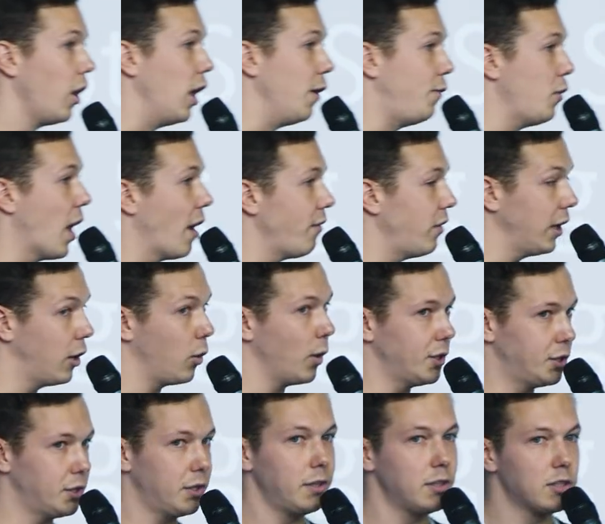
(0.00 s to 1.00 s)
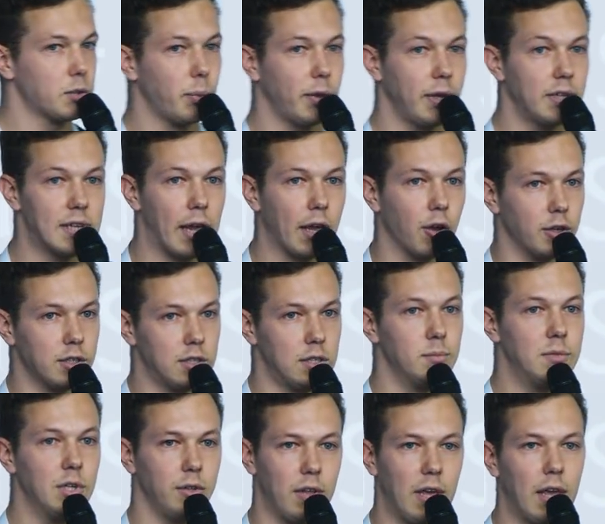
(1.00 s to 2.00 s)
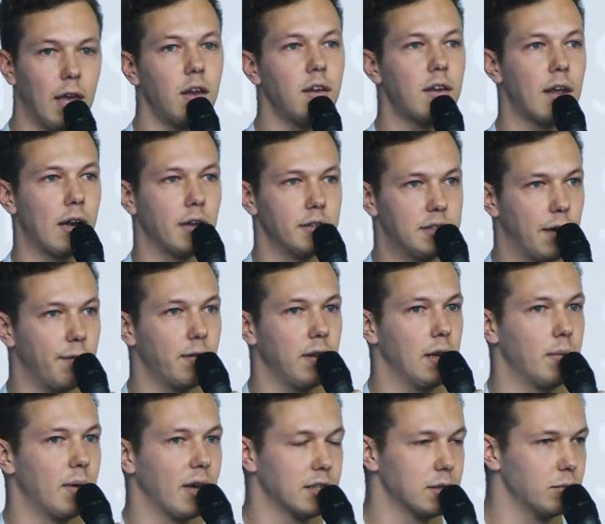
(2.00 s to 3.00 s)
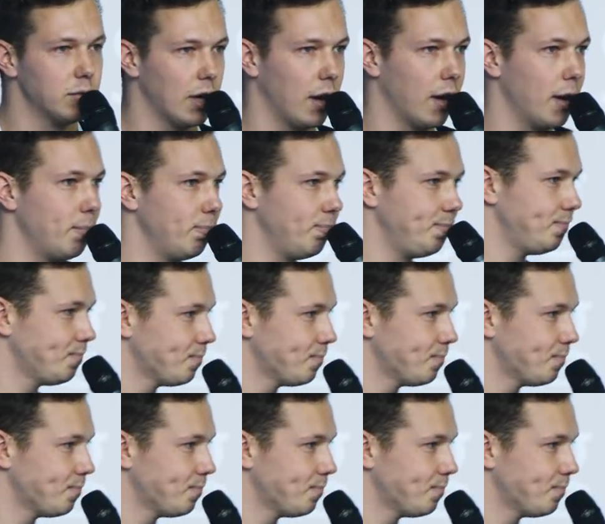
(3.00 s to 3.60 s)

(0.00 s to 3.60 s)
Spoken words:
If you have any questions, please hang on to them till the end, and I'll definitely make some time.